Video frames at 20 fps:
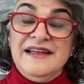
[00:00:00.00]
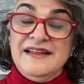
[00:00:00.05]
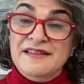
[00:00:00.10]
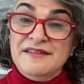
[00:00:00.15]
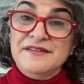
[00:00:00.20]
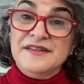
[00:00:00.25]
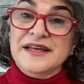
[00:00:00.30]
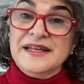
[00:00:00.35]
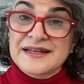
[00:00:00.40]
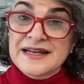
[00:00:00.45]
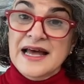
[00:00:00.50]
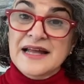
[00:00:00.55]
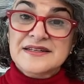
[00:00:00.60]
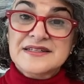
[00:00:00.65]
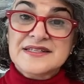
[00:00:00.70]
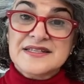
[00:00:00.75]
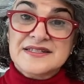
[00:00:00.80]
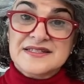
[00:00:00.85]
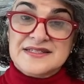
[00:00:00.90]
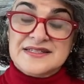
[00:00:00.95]
The
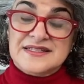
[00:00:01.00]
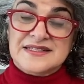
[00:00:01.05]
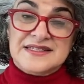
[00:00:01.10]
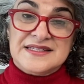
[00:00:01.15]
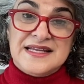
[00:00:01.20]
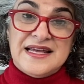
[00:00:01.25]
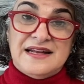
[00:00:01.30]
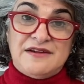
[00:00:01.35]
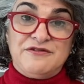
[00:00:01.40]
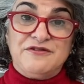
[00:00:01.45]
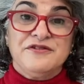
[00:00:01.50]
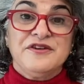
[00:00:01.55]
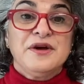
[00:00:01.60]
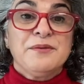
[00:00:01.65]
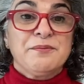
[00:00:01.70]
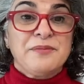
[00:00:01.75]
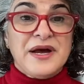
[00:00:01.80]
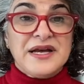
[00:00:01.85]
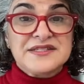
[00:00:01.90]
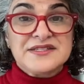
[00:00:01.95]
analysis itself
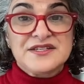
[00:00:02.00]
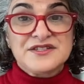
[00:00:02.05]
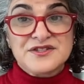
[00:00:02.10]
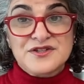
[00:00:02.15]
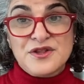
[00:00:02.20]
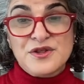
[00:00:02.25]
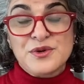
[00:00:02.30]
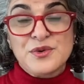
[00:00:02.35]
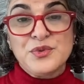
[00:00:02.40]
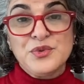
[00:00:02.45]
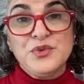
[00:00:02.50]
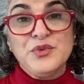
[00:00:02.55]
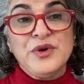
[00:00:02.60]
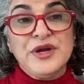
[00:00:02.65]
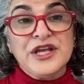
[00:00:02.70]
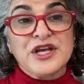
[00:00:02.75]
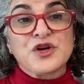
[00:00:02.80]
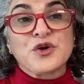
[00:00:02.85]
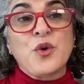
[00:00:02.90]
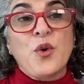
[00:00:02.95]
passes through
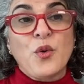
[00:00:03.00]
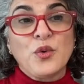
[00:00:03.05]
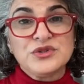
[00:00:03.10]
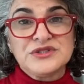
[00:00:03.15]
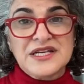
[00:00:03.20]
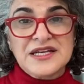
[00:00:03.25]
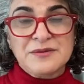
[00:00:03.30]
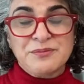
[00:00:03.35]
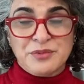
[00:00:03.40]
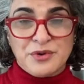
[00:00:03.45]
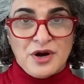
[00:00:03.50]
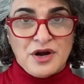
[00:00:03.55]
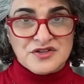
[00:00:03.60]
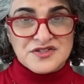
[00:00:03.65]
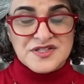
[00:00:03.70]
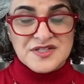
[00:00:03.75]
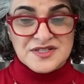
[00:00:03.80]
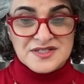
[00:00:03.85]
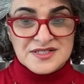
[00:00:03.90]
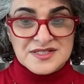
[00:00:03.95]
a coding
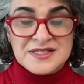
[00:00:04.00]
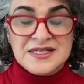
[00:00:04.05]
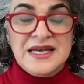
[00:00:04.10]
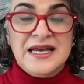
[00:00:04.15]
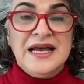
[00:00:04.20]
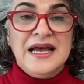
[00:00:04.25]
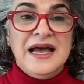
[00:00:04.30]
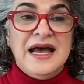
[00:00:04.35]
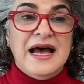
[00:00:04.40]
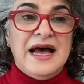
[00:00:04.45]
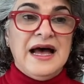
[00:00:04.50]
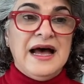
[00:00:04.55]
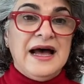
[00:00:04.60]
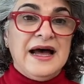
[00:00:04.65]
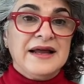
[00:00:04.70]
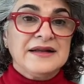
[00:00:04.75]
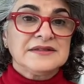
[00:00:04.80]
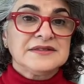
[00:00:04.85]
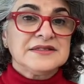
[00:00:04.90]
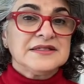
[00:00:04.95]
process.
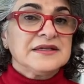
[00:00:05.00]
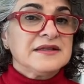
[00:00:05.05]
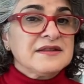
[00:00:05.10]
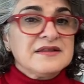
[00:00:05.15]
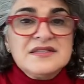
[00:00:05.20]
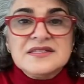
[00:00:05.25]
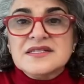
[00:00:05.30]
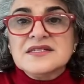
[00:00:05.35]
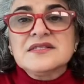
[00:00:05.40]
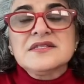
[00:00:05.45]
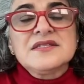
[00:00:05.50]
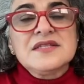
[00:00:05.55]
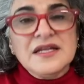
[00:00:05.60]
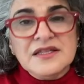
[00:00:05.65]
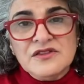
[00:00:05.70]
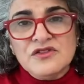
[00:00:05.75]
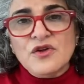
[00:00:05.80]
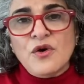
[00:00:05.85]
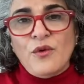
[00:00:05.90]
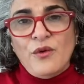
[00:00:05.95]
And this is
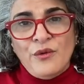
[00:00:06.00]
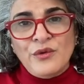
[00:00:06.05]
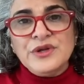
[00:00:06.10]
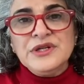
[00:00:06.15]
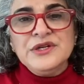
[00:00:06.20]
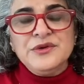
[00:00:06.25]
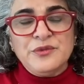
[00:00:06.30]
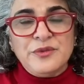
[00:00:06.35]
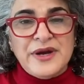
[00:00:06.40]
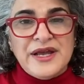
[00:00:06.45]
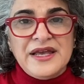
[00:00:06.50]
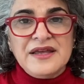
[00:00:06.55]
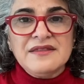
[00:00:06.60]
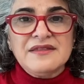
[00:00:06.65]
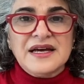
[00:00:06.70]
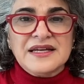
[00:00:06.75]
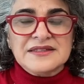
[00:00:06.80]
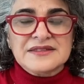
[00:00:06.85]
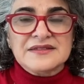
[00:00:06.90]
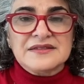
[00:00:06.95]
not the only way
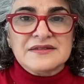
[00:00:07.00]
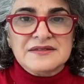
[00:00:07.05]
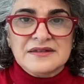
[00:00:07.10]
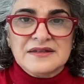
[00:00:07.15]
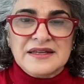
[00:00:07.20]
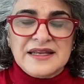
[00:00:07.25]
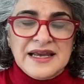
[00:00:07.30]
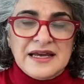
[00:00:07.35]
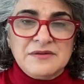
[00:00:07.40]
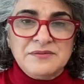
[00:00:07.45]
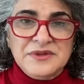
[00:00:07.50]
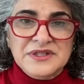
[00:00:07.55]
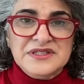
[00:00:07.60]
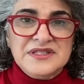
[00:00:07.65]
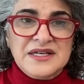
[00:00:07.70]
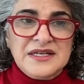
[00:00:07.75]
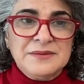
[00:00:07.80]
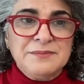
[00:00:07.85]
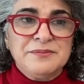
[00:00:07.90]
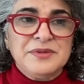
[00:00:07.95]
that can be
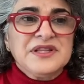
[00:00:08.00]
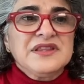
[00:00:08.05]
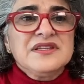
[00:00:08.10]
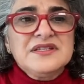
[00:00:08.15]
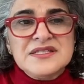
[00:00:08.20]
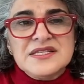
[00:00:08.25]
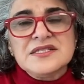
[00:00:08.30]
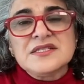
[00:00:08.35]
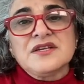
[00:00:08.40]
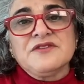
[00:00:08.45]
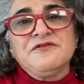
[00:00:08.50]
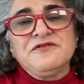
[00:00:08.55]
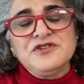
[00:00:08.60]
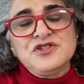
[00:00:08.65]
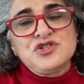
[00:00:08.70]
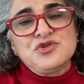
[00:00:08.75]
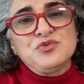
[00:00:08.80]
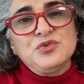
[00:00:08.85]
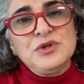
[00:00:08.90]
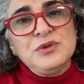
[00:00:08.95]
done, but this is a
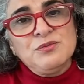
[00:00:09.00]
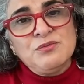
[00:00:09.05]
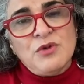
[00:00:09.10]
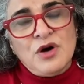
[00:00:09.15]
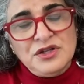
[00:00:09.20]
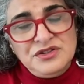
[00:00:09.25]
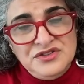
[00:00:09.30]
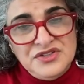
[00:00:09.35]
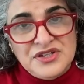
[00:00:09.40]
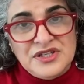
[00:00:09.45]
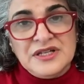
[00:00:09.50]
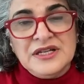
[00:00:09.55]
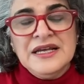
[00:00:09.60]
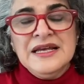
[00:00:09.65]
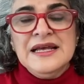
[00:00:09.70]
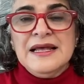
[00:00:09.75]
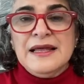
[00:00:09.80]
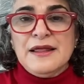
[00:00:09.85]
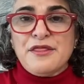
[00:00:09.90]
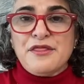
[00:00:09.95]
visual model
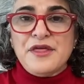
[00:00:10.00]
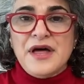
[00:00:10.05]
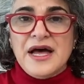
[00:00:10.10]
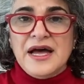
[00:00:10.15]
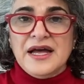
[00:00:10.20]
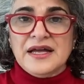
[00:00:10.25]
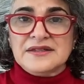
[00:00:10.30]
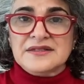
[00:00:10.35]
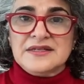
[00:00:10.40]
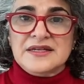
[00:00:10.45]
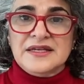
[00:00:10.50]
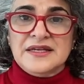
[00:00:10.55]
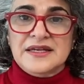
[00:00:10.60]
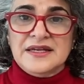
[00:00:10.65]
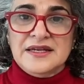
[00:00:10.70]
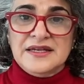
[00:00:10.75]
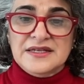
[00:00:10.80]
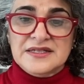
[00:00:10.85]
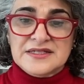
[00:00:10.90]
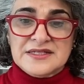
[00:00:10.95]
that
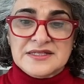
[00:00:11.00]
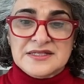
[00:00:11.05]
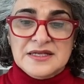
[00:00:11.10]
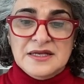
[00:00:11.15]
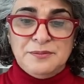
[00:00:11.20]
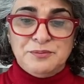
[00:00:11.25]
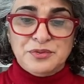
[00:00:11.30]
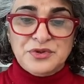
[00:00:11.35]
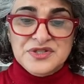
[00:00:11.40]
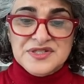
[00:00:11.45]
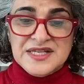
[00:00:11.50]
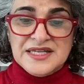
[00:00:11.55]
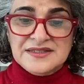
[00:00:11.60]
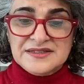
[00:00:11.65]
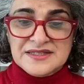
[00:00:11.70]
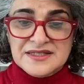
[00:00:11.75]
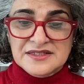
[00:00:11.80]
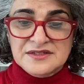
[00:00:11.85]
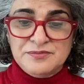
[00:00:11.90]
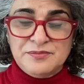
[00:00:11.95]
is
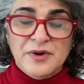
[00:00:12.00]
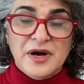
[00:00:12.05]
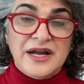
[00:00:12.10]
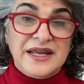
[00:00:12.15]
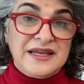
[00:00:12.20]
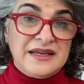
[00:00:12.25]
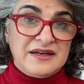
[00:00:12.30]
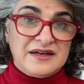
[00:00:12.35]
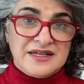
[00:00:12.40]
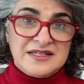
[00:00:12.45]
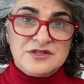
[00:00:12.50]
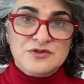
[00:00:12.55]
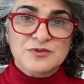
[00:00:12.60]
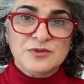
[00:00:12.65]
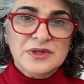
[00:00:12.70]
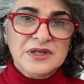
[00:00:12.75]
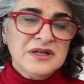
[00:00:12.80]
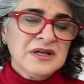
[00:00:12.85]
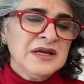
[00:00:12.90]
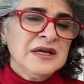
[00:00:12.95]
presented by
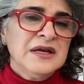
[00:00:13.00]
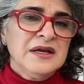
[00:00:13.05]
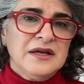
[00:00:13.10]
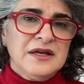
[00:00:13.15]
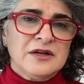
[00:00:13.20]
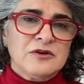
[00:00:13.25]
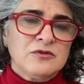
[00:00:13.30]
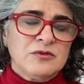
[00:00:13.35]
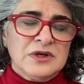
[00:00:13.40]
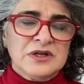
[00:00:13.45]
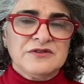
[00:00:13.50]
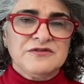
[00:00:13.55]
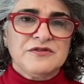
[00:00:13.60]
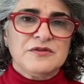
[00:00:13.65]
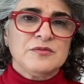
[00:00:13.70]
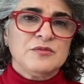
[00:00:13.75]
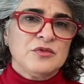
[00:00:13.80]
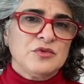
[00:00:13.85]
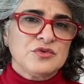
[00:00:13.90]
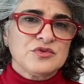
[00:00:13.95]
Cresswell in one of the
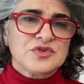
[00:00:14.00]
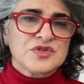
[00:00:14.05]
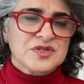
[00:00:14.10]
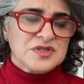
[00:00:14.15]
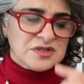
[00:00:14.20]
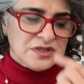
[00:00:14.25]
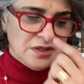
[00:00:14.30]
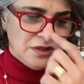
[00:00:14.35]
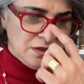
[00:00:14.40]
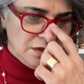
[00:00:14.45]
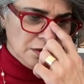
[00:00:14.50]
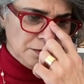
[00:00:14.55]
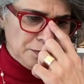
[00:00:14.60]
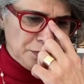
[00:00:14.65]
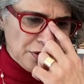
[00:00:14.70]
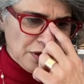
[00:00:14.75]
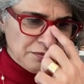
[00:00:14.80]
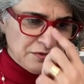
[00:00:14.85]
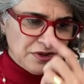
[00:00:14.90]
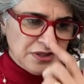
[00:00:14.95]
most
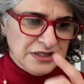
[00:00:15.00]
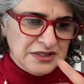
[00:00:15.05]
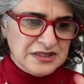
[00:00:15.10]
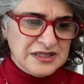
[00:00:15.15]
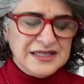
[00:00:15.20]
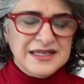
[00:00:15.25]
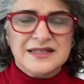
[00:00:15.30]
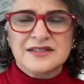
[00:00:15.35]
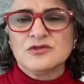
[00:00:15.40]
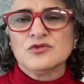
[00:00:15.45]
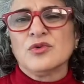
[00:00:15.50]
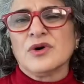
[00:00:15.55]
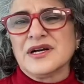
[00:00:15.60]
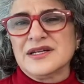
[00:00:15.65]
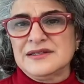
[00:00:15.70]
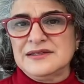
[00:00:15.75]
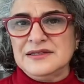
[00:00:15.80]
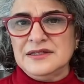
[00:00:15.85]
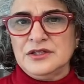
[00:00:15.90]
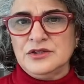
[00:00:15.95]
prominently and
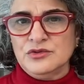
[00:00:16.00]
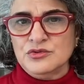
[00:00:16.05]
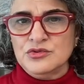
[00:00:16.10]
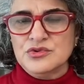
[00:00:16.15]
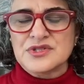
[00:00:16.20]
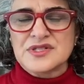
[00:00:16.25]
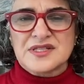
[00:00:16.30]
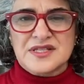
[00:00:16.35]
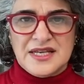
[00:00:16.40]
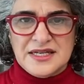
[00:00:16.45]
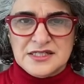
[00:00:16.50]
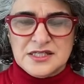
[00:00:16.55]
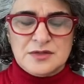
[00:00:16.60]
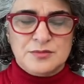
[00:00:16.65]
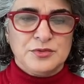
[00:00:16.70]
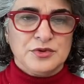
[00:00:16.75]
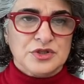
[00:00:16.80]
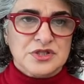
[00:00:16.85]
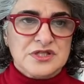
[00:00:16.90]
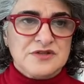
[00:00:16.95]
widely used
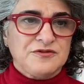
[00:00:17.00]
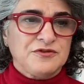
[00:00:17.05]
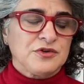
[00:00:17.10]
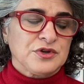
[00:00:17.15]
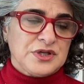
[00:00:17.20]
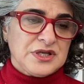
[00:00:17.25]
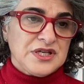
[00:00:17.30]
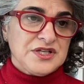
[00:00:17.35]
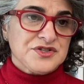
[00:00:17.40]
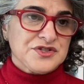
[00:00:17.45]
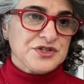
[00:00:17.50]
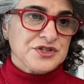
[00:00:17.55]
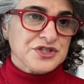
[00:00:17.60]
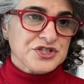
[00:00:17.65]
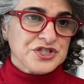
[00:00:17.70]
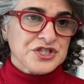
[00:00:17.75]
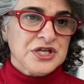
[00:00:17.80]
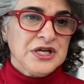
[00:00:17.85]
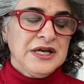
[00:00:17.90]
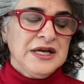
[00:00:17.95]
textbooks for
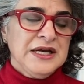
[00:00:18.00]
research.